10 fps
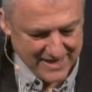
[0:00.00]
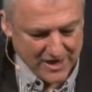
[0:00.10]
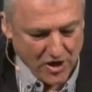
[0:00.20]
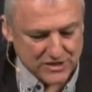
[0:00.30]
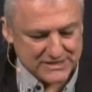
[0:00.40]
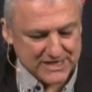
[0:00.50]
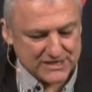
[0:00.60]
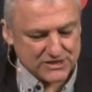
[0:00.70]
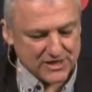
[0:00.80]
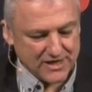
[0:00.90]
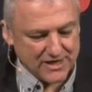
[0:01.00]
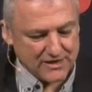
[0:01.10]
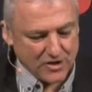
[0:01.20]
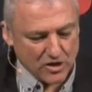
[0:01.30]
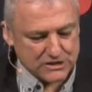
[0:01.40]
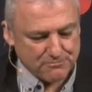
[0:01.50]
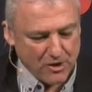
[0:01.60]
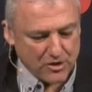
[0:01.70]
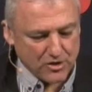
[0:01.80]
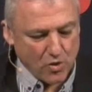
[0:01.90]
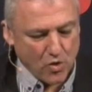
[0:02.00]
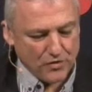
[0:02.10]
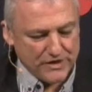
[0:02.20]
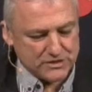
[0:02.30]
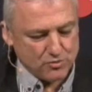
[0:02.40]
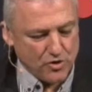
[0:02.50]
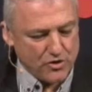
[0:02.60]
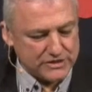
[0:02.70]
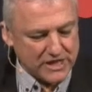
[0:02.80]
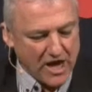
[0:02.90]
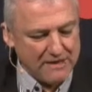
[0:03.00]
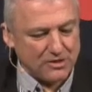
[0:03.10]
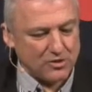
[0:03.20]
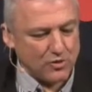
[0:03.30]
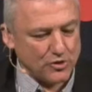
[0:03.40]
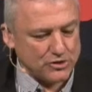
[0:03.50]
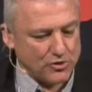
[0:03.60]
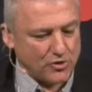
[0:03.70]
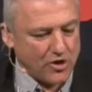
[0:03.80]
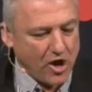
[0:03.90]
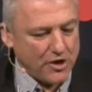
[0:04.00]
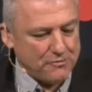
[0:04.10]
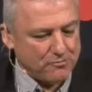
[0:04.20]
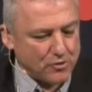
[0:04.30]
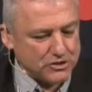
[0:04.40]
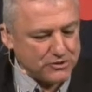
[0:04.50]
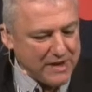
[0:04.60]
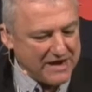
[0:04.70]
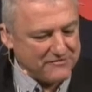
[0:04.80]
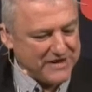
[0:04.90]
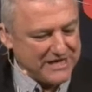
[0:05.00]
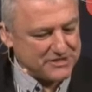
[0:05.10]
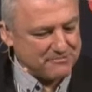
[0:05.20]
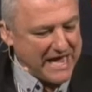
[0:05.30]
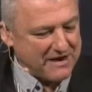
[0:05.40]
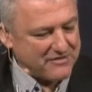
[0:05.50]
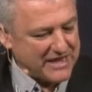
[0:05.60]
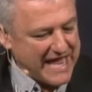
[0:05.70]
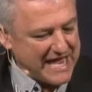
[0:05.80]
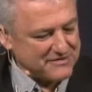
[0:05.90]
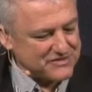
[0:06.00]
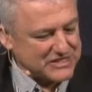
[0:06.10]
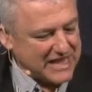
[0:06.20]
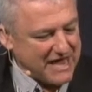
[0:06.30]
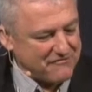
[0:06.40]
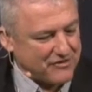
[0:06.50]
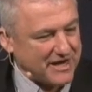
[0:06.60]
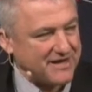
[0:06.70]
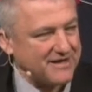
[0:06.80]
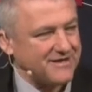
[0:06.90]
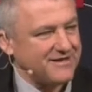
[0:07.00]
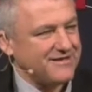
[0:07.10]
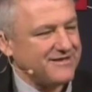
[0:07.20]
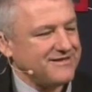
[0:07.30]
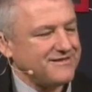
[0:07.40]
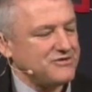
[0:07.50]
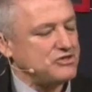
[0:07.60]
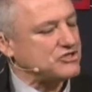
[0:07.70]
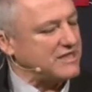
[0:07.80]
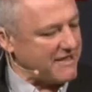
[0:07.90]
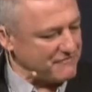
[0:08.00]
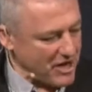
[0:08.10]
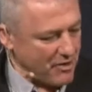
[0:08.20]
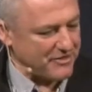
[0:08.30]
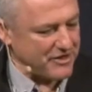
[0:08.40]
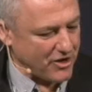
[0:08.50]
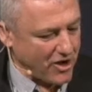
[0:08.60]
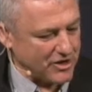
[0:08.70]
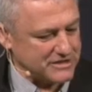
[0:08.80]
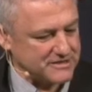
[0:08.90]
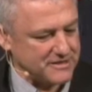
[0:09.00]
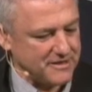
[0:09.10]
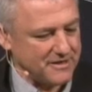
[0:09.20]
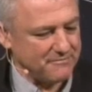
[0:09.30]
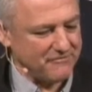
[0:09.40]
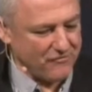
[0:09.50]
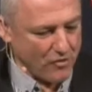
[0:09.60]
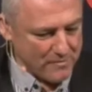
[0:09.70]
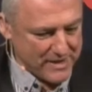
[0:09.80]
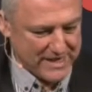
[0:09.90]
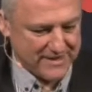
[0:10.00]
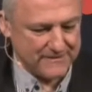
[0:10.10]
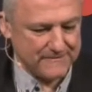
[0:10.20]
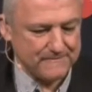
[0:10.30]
And God says, God spoke all these words I am the Lord your God who brought you out of Egypt, out of the land of slavery. You shall have no other gods before me.